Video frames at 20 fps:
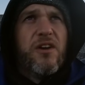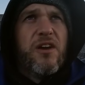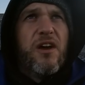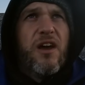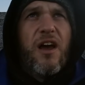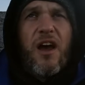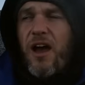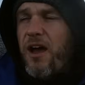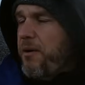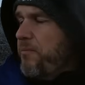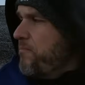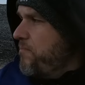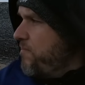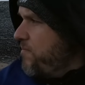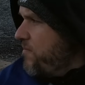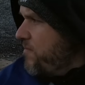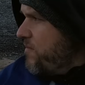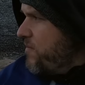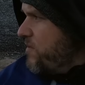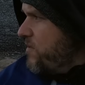Um,
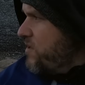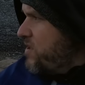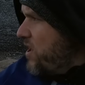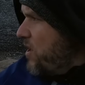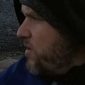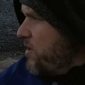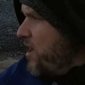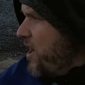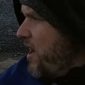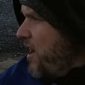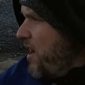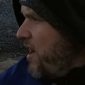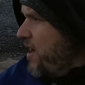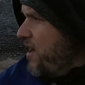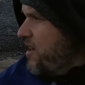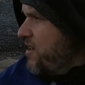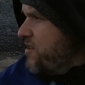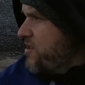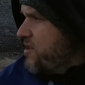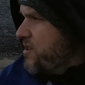so
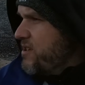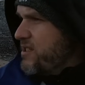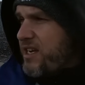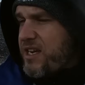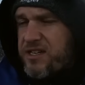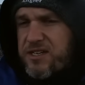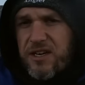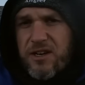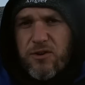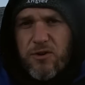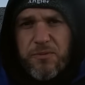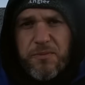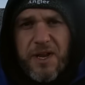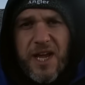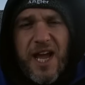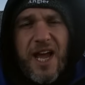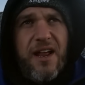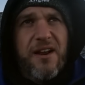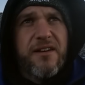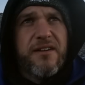Nige has actually come
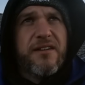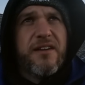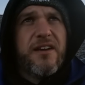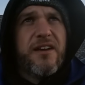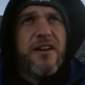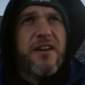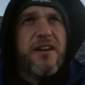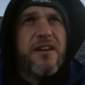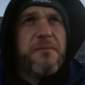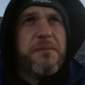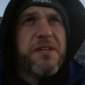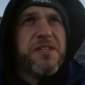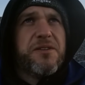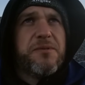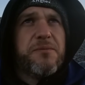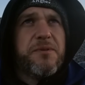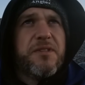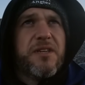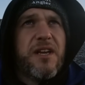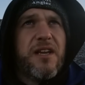down. Uh, he
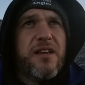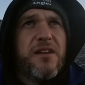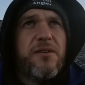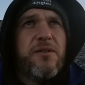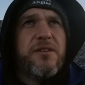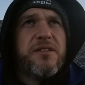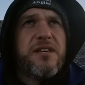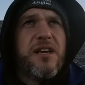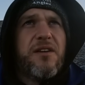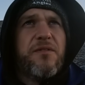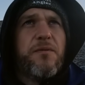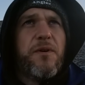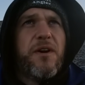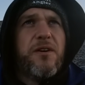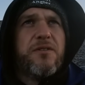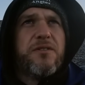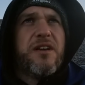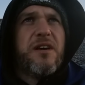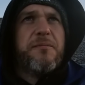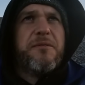messaged me saying, you in South
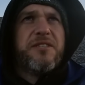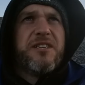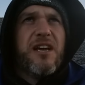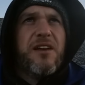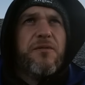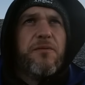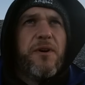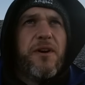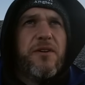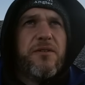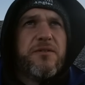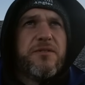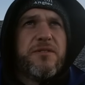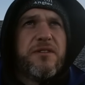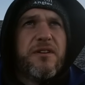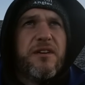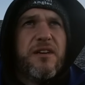Wales. I'm in South Wales."